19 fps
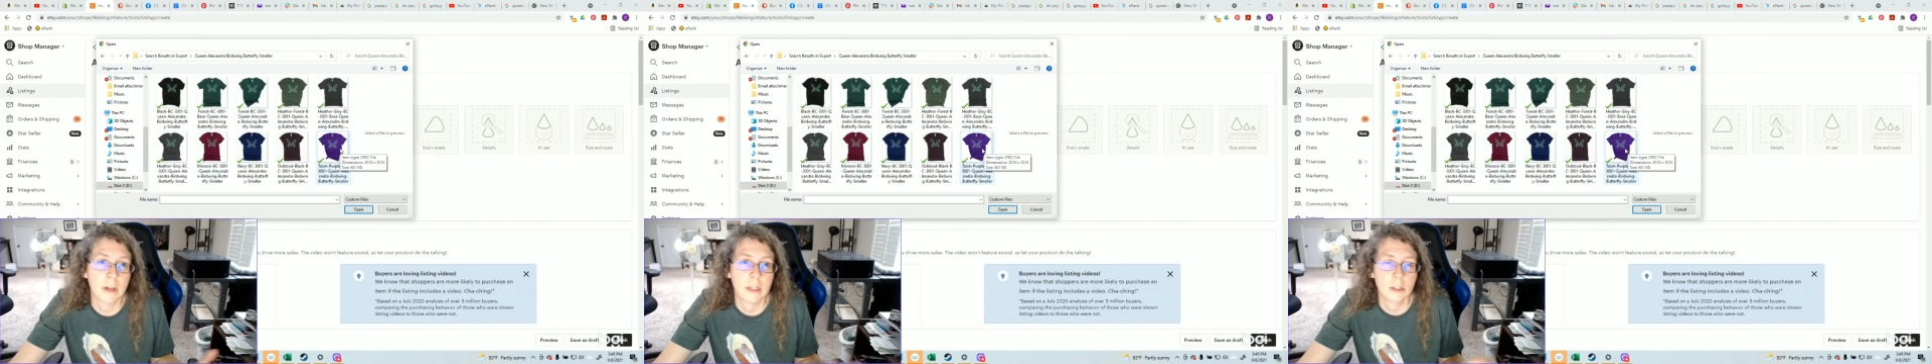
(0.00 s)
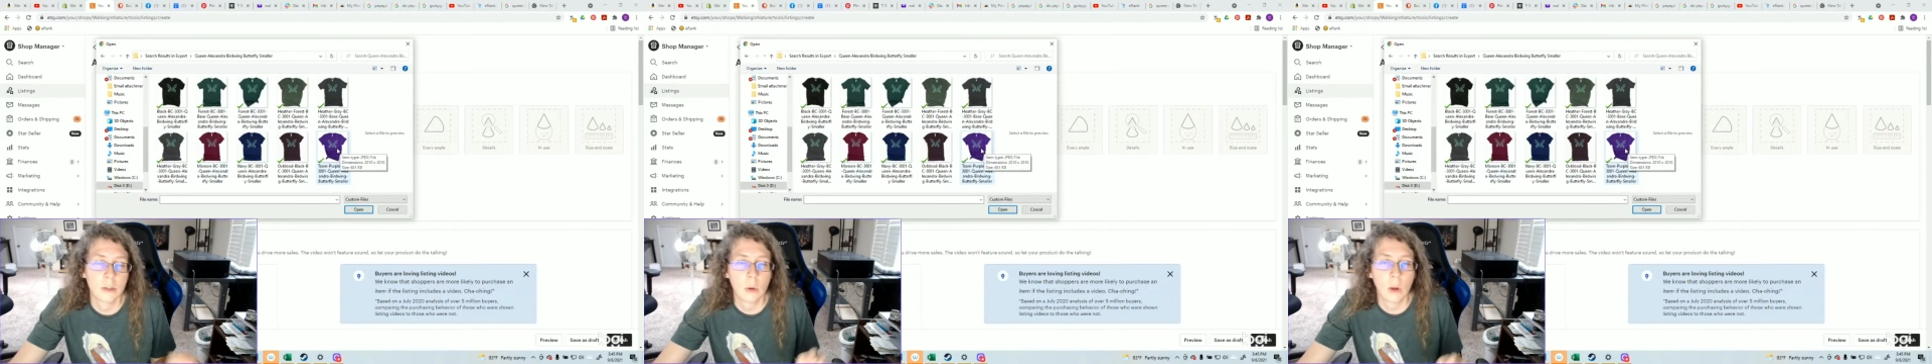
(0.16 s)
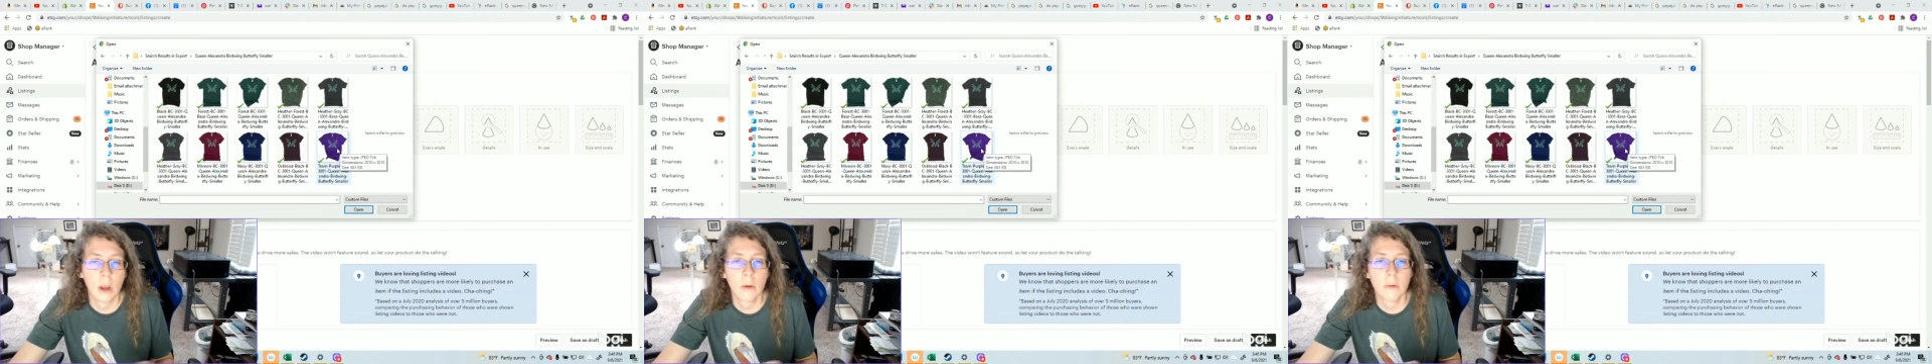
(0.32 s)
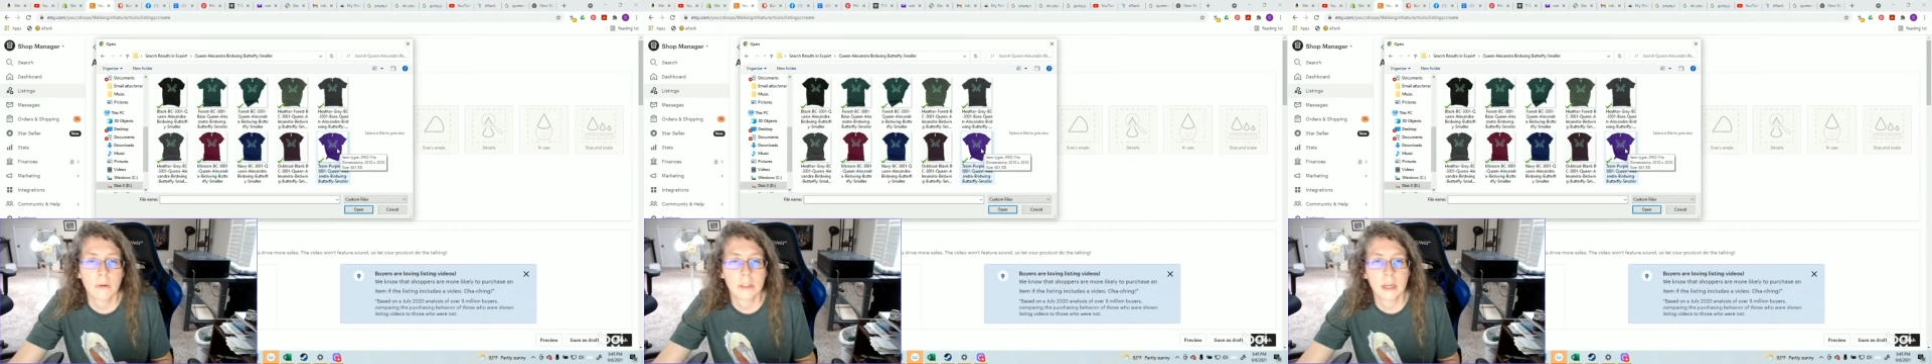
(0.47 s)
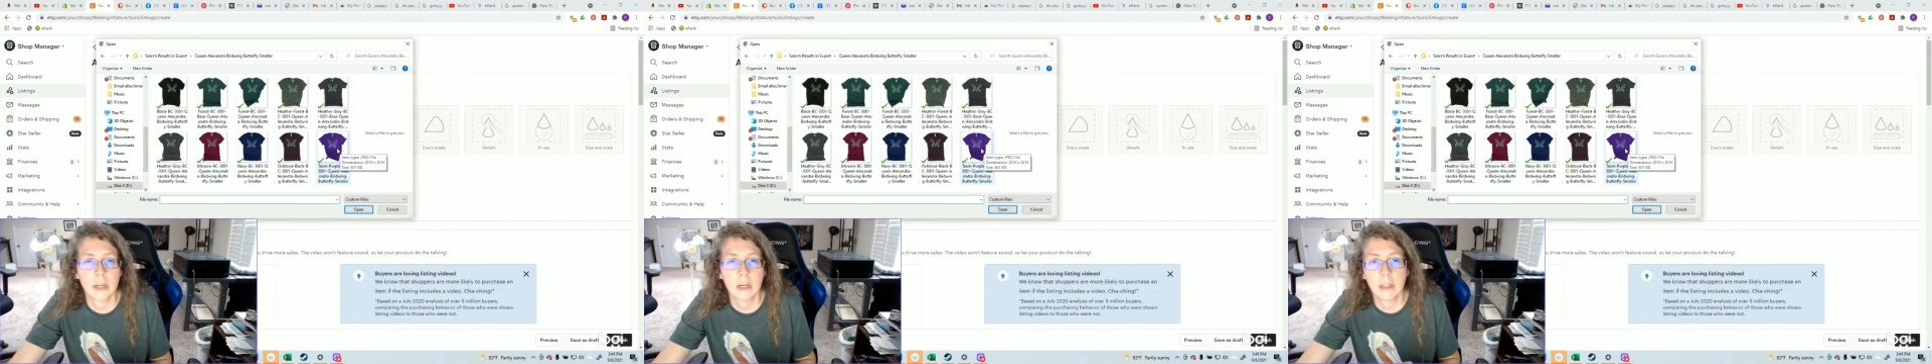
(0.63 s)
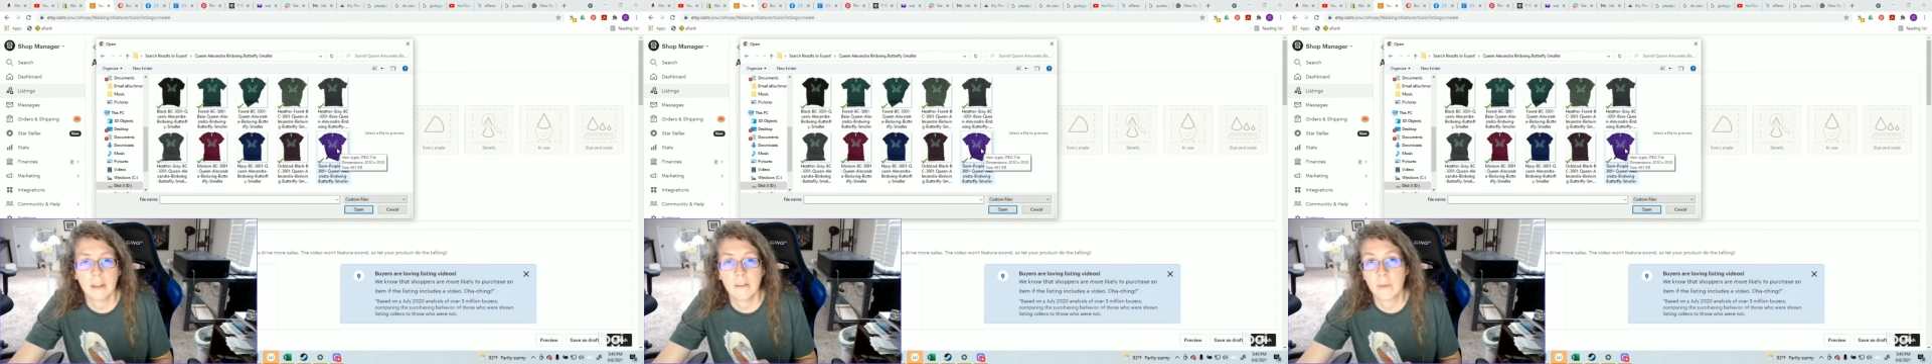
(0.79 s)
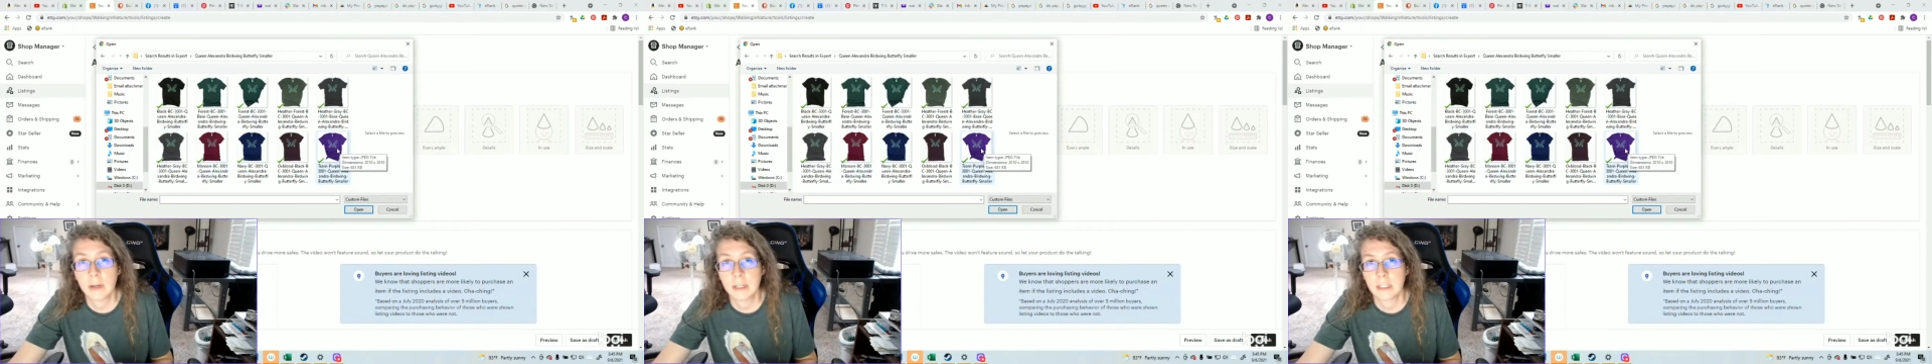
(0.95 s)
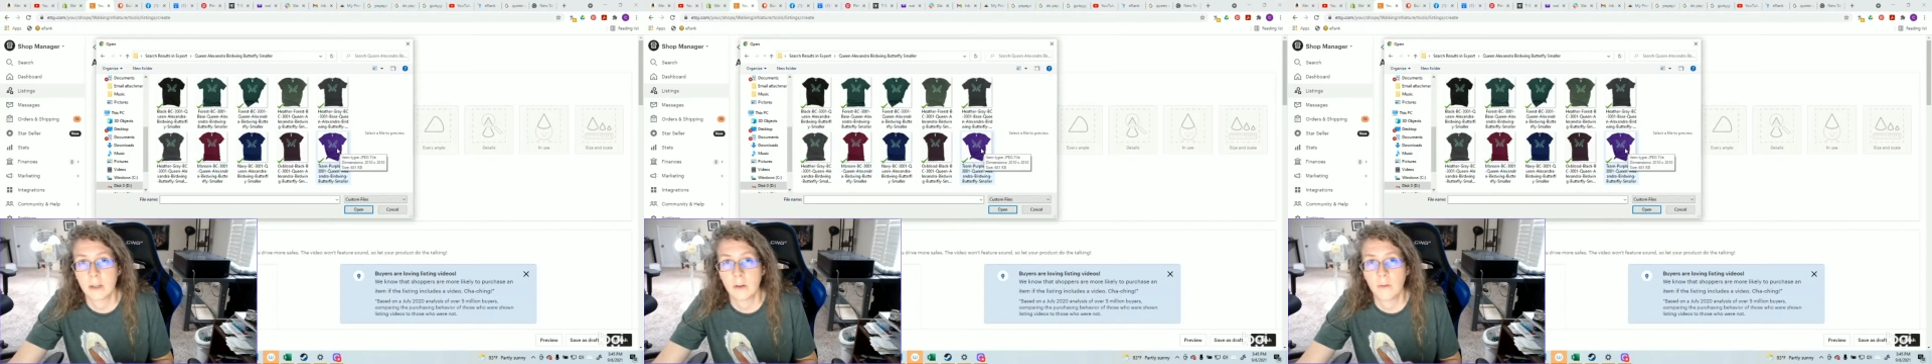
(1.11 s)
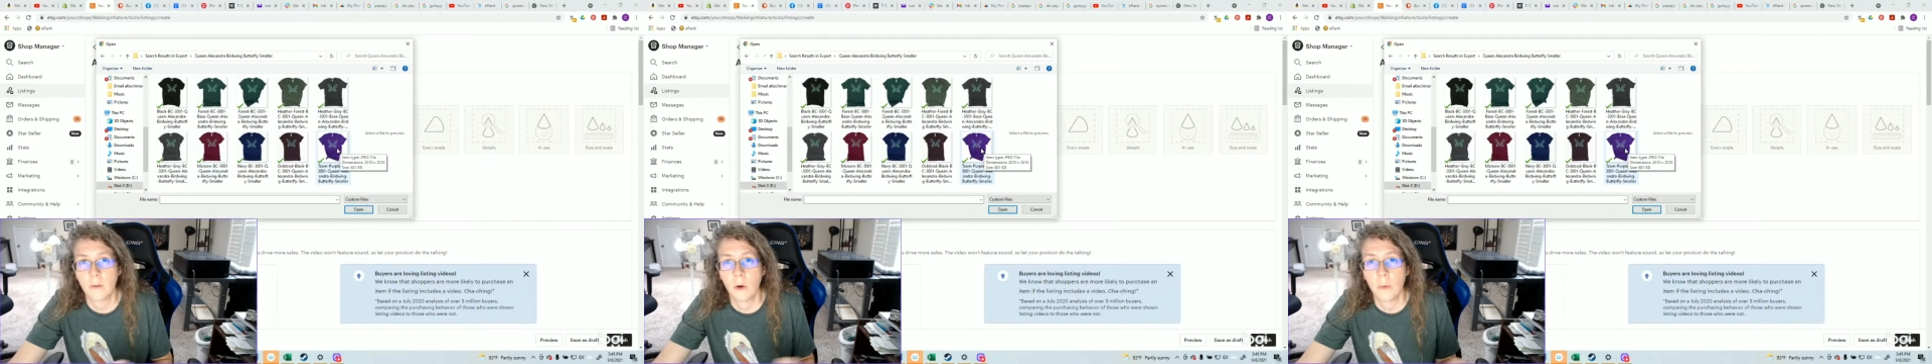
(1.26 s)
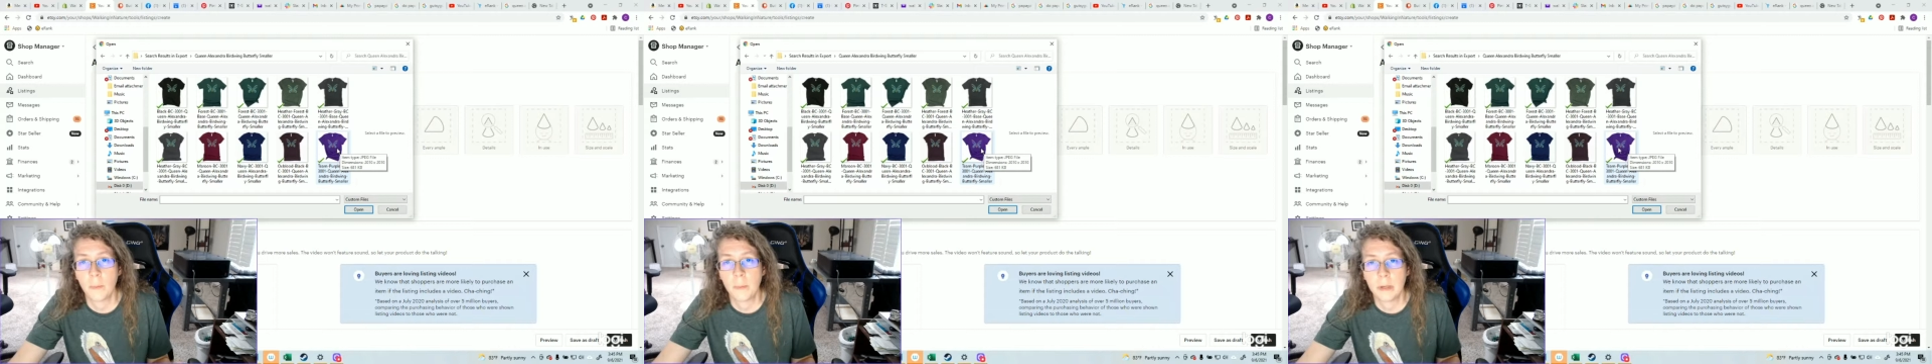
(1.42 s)
So I always kind of leave myself
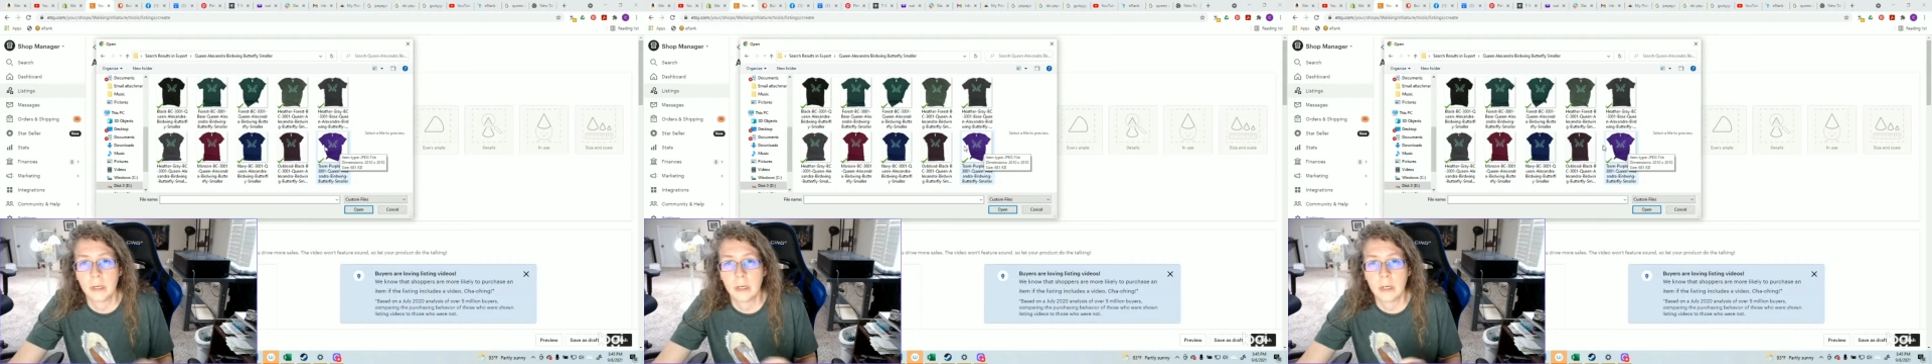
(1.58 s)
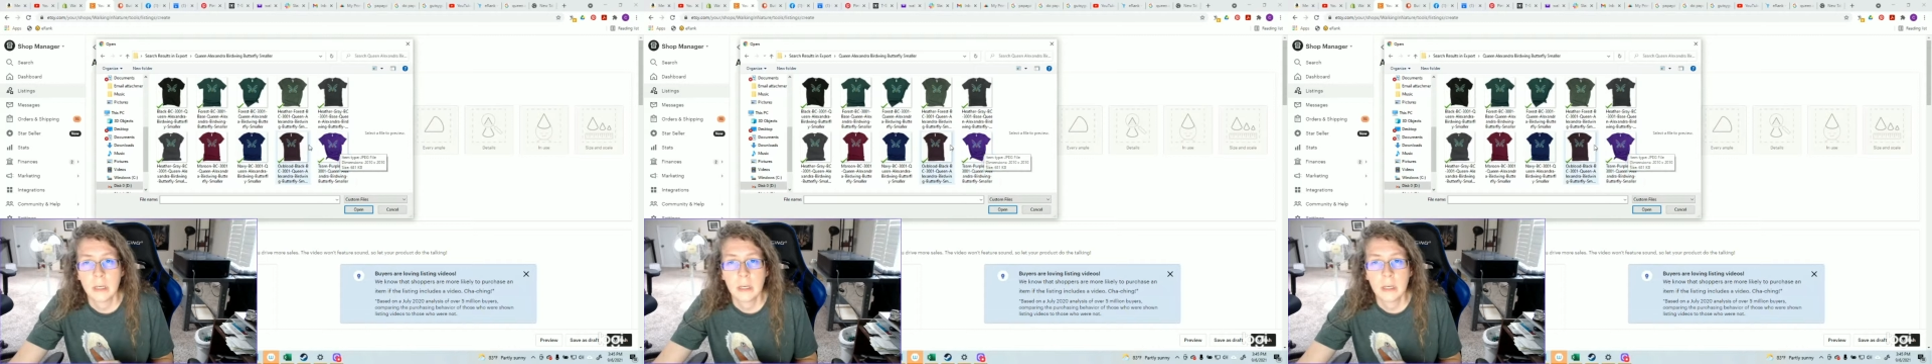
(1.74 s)
open